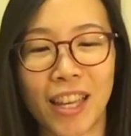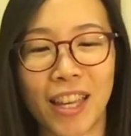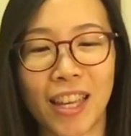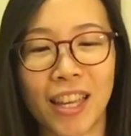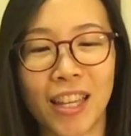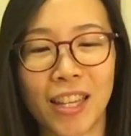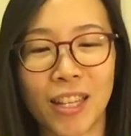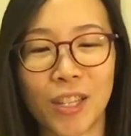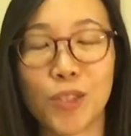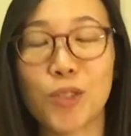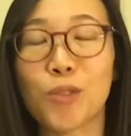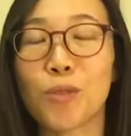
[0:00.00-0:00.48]

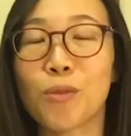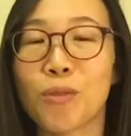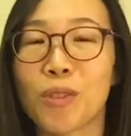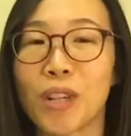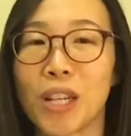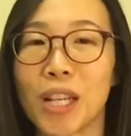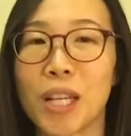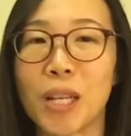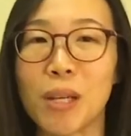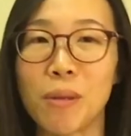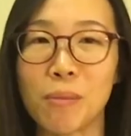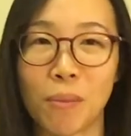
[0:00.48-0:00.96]
it is
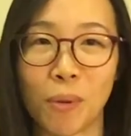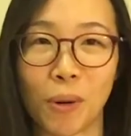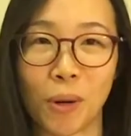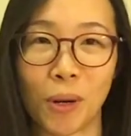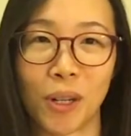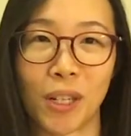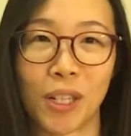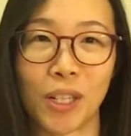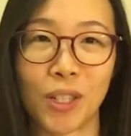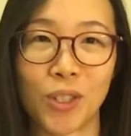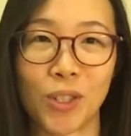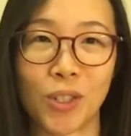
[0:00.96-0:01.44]
really
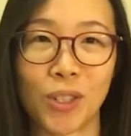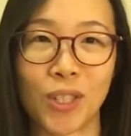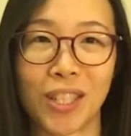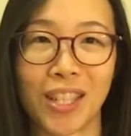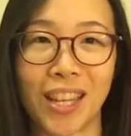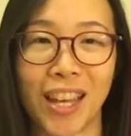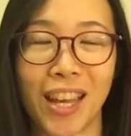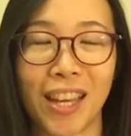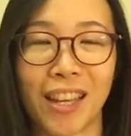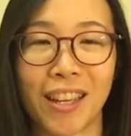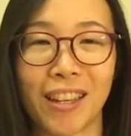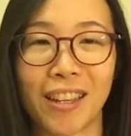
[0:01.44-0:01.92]
important to
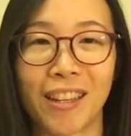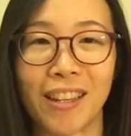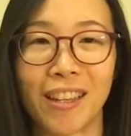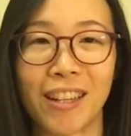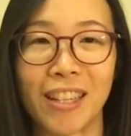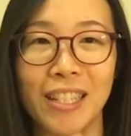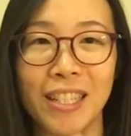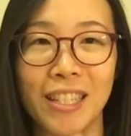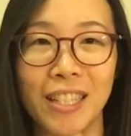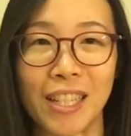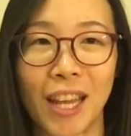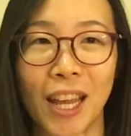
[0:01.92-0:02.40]
take
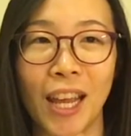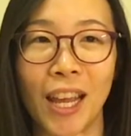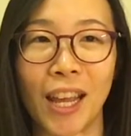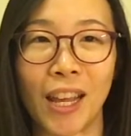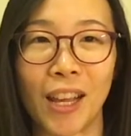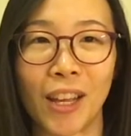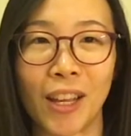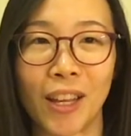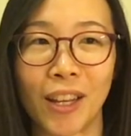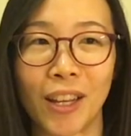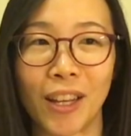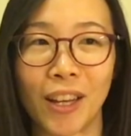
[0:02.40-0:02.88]
a
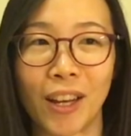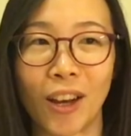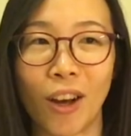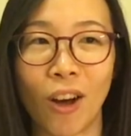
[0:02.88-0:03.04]
day